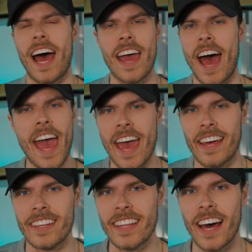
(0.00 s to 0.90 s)
I
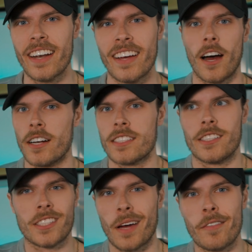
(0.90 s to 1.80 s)
hated that. Honestly,
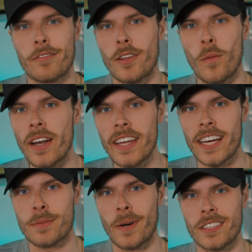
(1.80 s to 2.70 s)
just coming from the
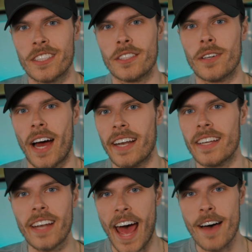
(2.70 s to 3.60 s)
1DX Mark II, I
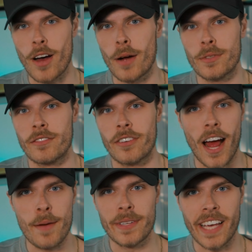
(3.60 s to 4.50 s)
didn't have option for
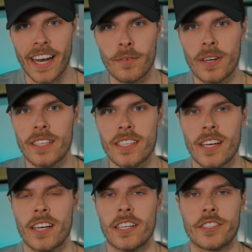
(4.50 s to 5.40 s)
IBIS anyways,
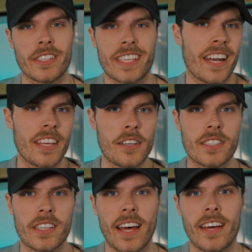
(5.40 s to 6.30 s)
so I was kind of used
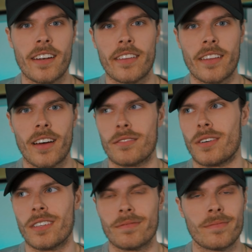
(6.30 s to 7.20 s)
to that, and I thought,
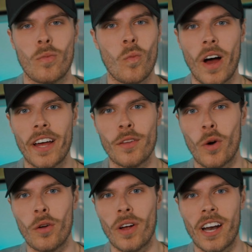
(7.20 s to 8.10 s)
well, why in the
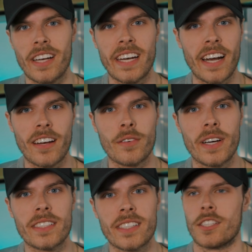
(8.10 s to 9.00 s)
world would I need it
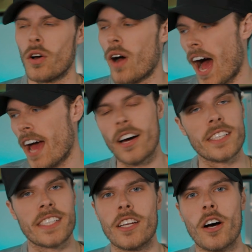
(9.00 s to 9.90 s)
anyways? So I
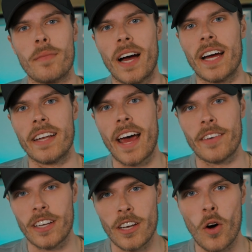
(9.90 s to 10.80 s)
honestly don't mind
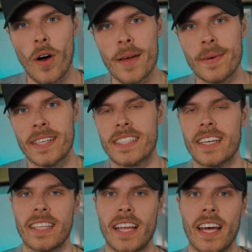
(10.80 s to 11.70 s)
having no IBIS.
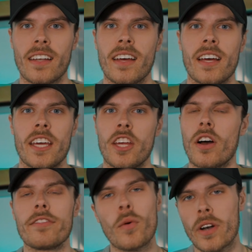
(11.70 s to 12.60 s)
And then, you know,
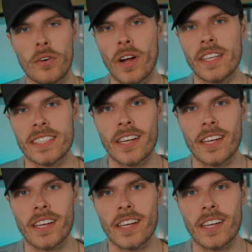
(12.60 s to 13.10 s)
if you want to run this